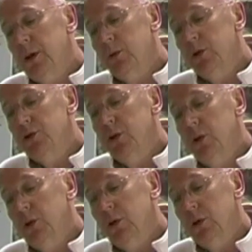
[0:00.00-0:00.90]
language,
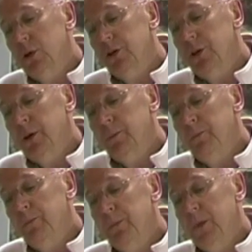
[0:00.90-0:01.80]
Golgotha,
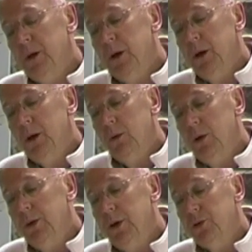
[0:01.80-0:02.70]

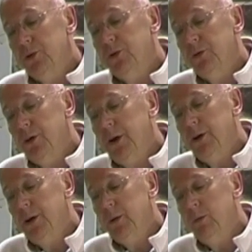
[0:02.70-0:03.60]
where they
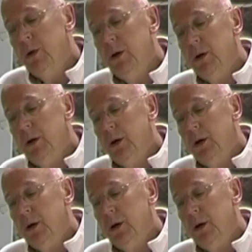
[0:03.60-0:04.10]
crucified him,